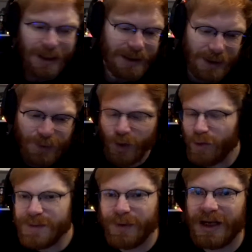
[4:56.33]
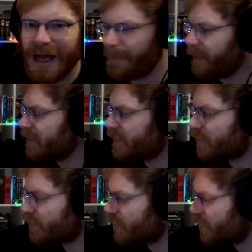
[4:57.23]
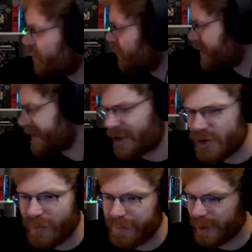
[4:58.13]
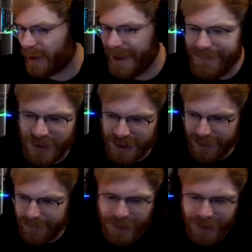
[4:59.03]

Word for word: and they will always put an apple to a statue of Buddha every day.